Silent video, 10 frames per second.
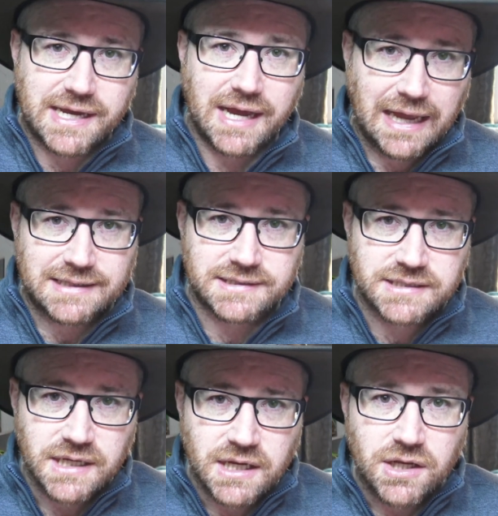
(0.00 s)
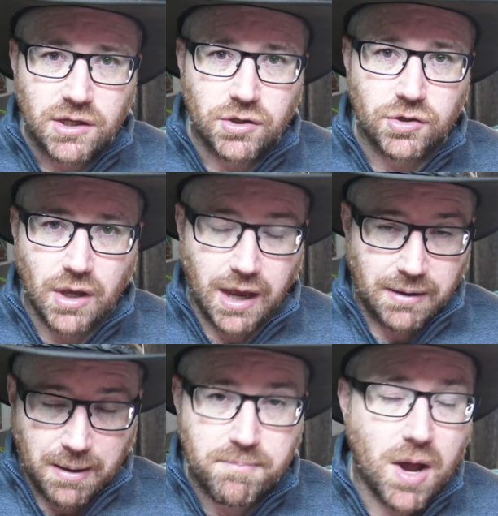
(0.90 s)
and
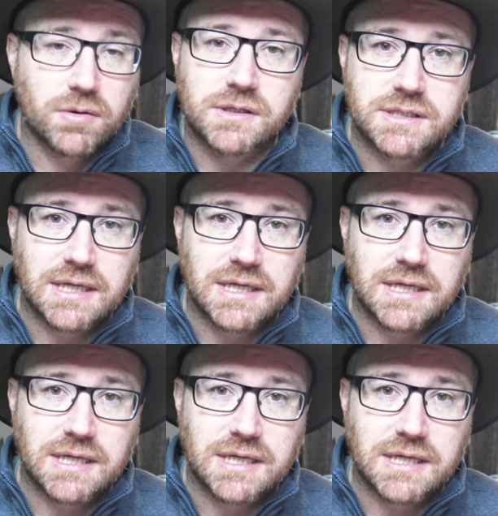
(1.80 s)
Poland,